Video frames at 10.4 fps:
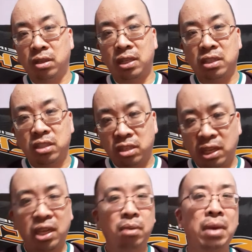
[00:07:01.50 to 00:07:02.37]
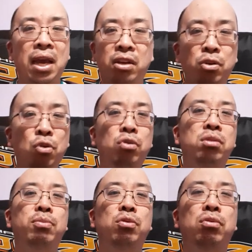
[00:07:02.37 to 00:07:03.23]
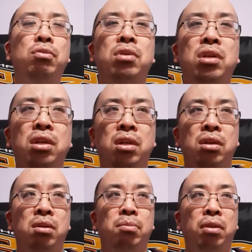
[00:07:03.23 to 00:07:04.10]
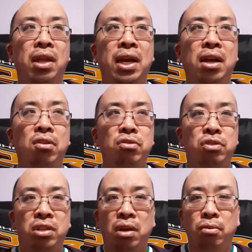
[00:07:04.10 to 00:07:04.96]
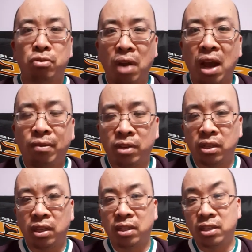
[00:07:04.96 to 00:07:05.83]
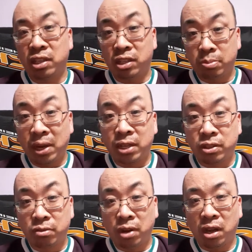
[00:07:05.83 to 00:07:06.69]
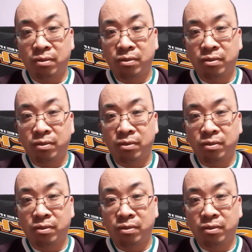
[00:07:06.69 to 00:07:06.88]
This team had notable players that were drafted in this expansion draft.